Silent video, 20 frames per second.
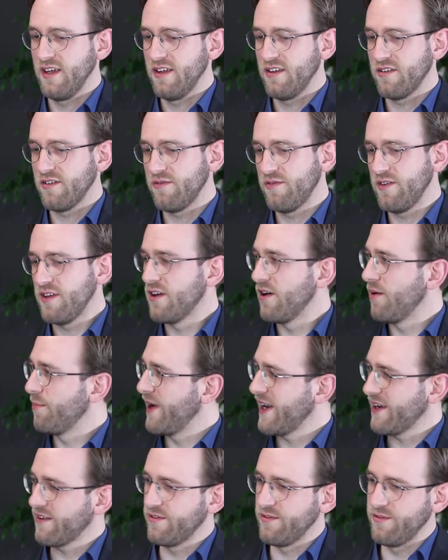So if we go
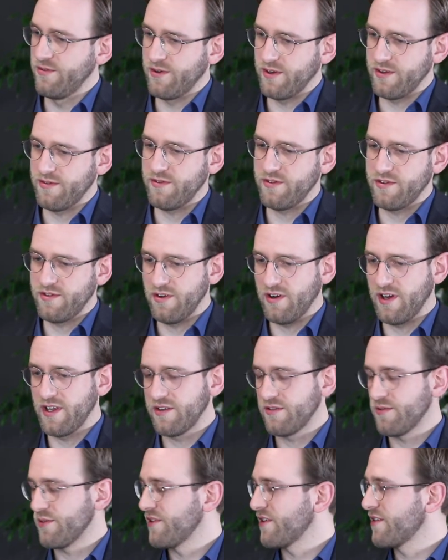back to what
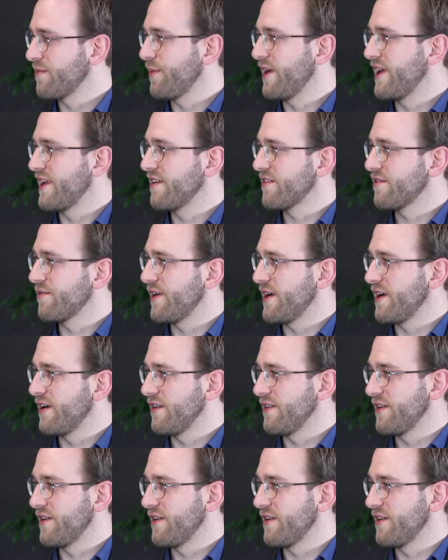Joannes was explaining as well,